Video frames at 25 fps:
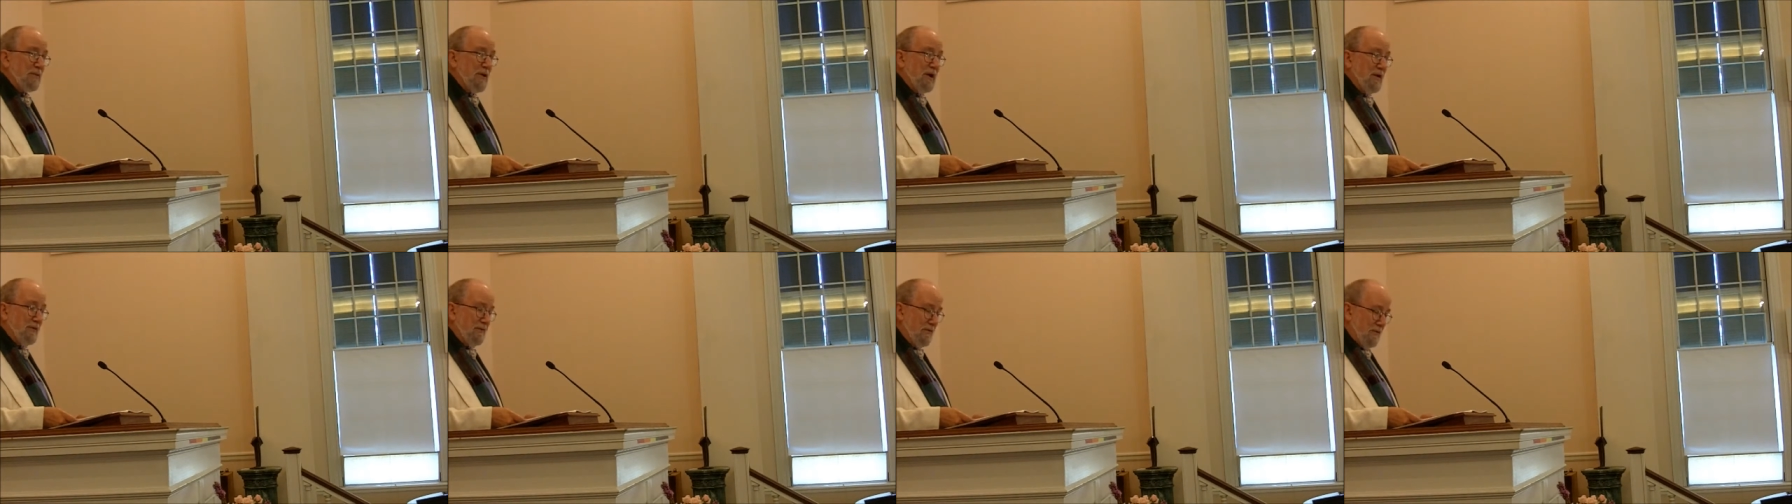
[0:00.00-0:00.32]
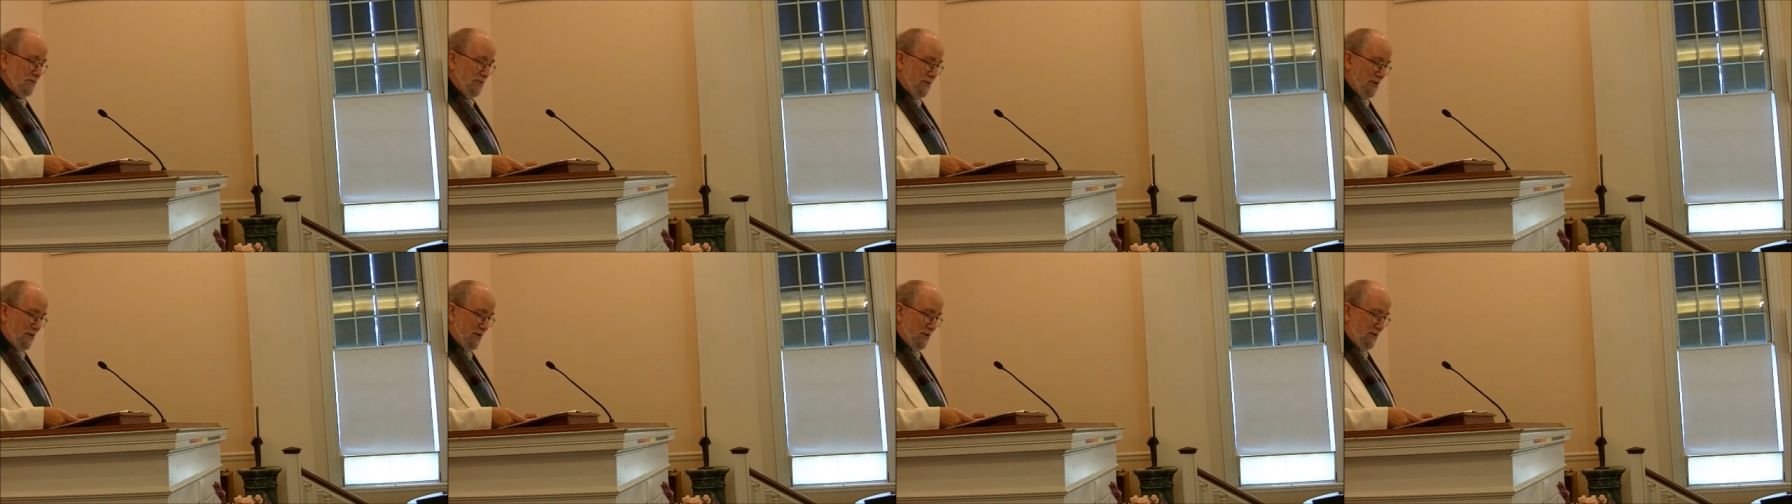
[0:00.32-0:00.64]

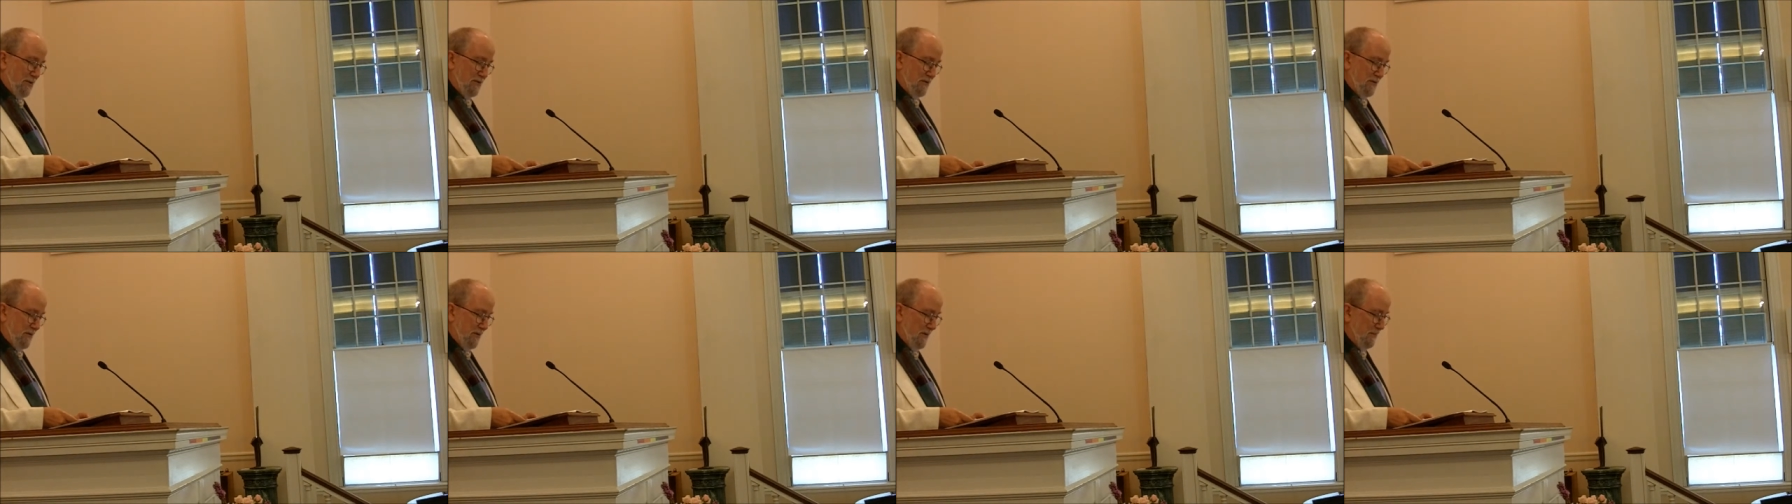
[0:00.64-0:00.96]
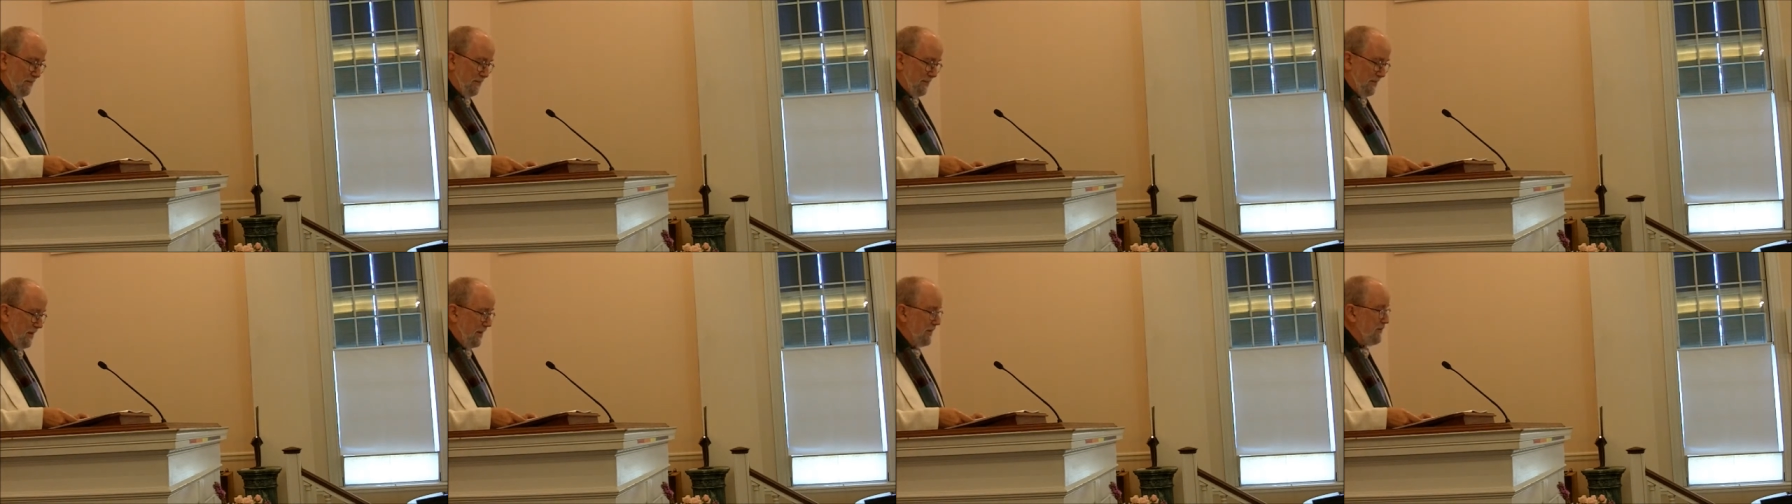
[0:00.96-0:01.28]
private parties
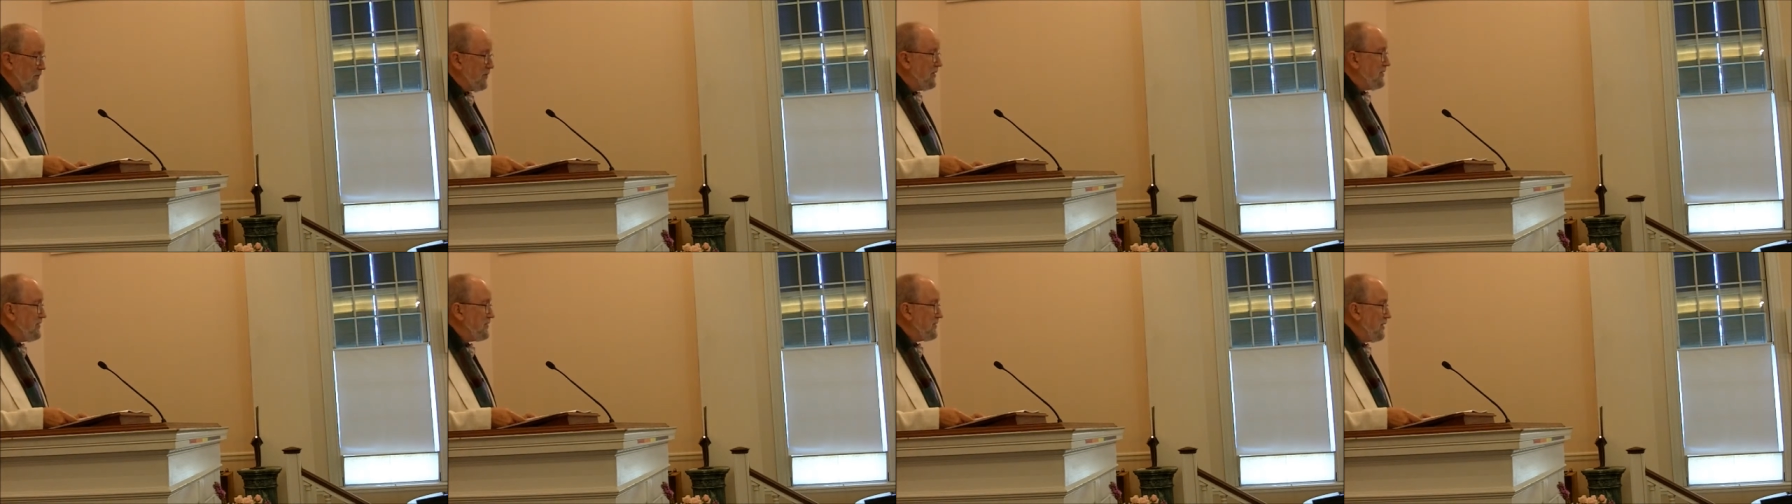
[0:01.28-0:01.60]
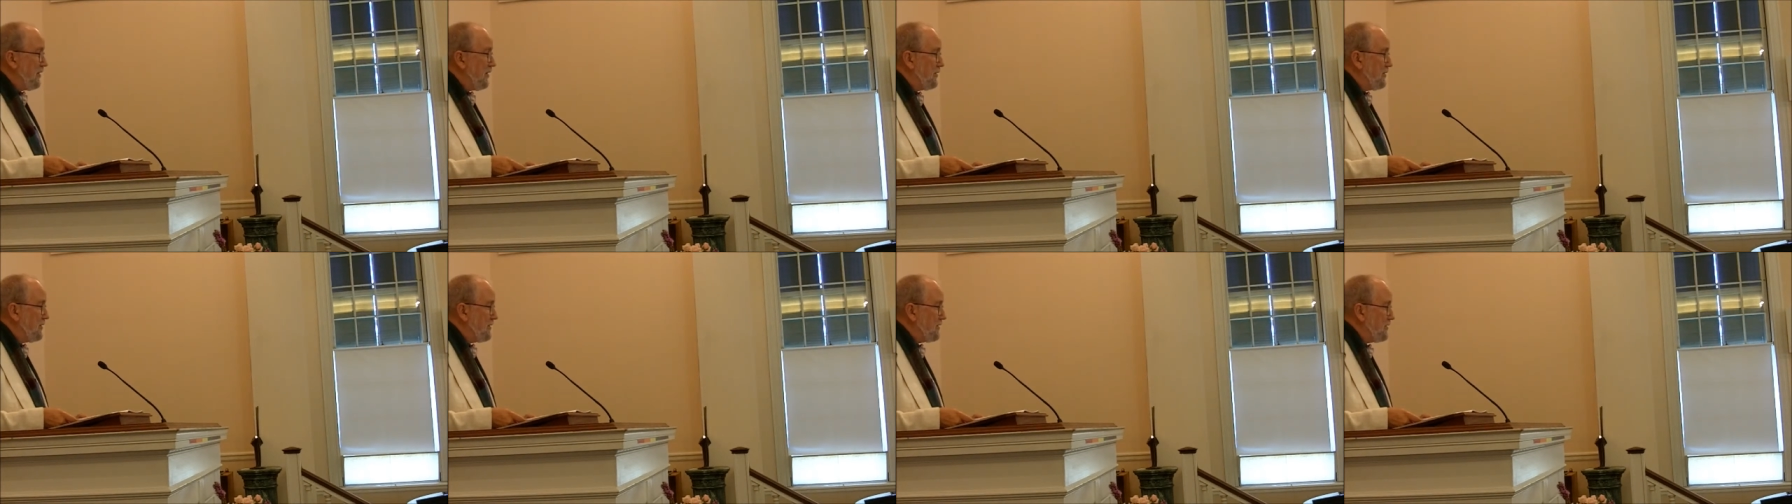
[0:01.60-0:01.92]
and
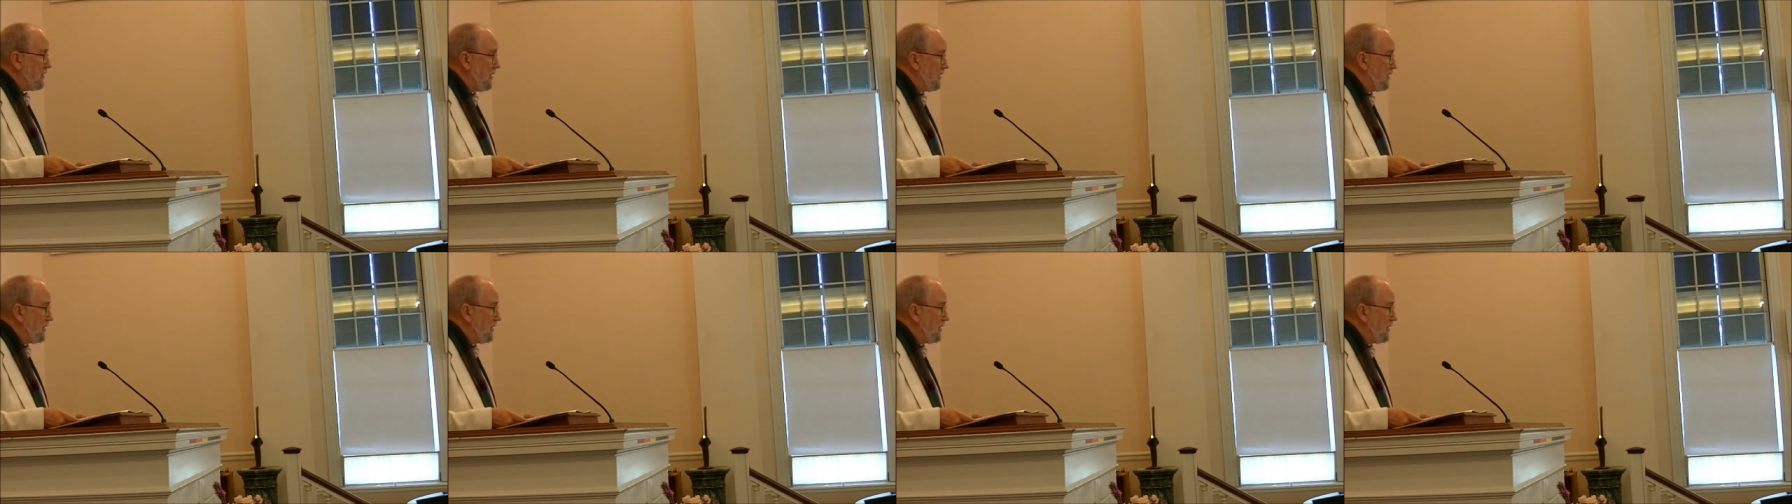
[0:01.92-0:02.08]
resold it to